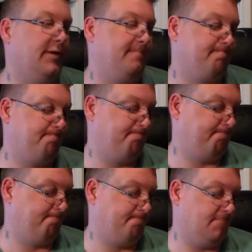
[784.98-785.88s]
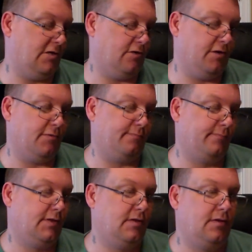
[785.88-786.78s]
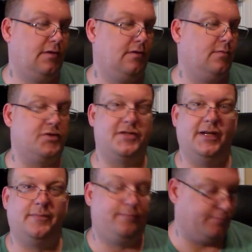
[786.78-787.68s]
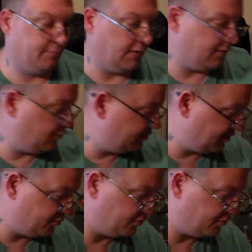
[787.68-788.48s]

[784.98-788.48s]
but I don't know. We'll see. If anyone's